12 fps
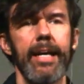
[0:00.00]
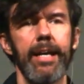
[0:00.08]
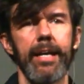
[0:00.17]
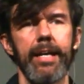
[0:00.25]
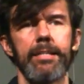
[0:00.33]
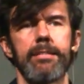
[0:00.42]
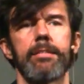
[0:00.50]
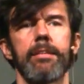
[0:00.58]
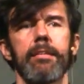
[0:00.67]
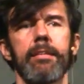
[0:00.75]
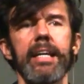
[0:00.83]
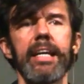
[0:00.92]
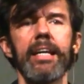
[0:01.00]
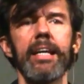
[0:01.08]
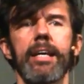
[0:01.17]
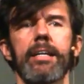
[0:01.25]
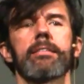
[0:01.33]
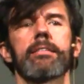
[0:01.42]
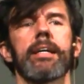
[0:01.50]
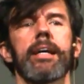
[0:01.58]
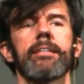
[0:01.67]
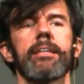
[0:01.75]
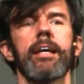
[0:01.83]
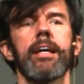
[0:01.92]
his thing is
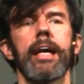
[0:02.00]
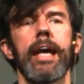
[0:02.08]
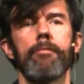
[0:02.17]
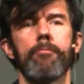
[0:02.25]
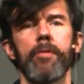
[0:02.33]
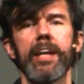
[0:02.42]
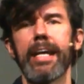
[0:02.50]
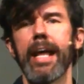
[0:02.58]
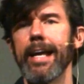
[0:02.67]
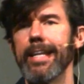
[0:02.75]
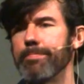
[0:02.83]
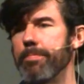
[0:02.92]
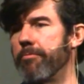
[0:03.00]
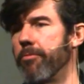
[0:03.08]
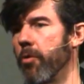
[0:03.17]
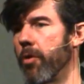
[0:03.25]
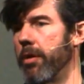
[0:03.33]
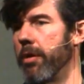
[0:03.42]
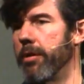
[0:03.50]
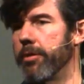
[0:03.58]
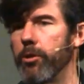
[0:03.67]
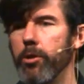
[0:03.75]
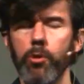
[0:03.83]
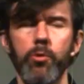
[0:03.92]
that every night before
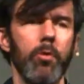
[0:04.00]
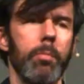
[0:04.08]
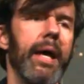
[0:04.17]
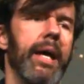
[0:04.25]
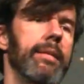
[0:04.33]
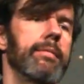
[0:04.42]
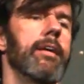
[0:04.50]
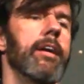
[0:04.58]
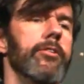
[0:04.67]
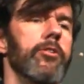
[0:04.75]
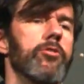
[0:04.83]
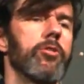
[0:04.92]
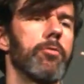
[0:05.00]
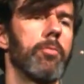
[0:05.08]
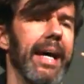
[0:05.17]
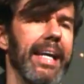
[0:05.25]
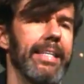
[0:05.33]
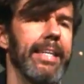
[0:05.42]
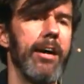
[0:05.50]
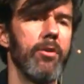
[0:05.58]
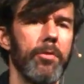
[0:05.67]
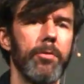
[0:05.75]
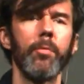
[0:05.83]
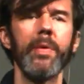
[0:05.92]
you go to bed, you should write
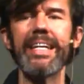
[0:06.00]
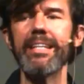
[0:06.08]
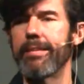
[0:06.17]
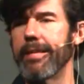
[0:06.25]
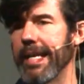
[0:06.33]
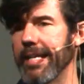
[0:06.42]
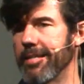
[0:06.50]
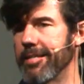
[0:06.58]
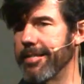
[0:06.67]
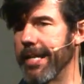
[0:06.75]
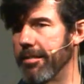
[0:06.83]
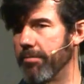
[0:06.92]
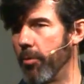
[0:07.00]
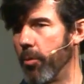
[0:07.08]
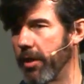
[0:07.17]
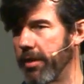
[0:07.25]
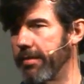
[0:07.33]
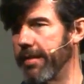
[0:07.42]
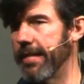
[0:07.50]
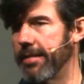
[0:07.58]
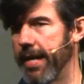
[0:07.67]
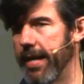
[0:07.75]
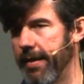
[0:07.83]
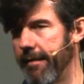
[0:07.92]
down three things that worked that
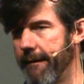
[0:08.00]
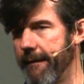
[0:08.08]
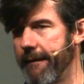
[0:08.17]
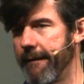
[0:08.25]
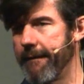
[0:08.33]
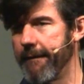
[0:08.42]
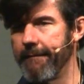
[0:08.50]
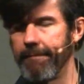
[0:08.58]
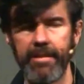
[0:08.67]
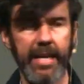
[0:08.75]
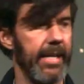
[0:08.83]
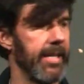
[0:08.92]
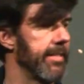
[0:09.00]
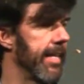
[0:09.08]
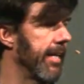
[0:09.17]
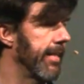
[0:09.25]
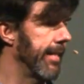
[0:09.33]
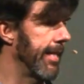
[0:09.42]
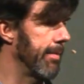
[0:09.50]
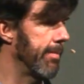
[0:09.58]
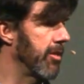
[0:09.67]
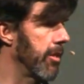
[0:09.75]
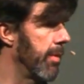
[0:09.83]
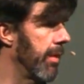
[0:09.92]
day. And I started that
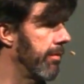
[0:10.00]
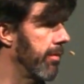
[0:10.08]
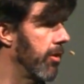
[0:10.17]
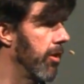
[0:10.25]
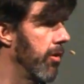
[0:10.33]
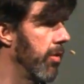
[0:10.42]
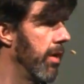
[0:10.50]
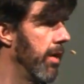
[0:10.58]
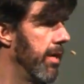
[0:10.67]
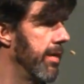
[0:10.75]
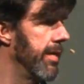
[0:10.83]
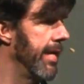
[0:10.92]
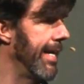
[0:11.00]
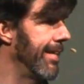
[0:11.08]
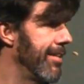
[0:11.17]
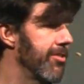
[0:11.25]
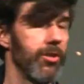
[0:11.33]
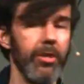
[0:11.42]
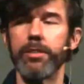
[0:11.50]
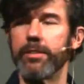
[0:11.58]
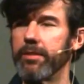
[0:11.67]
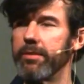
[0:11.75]
about a month ago, and it's good.